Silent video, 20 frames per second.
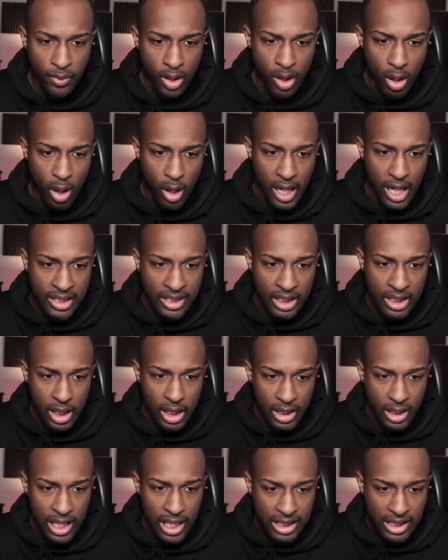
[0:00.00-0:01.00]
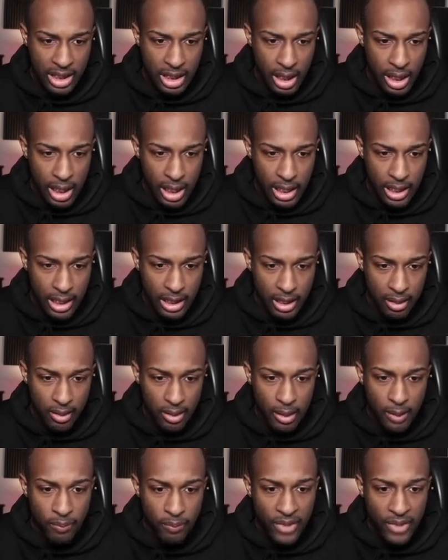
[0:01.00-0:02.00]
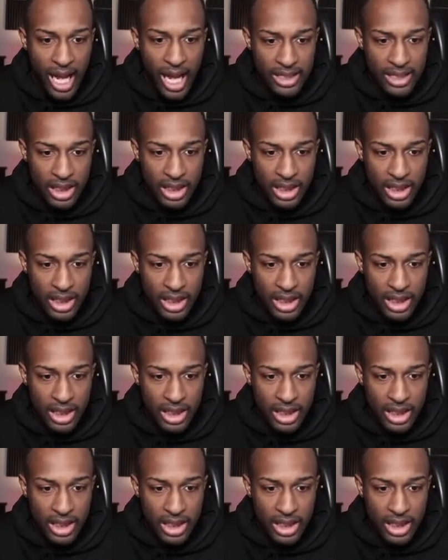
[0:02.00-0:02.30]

Oh, that's good. That's good. That's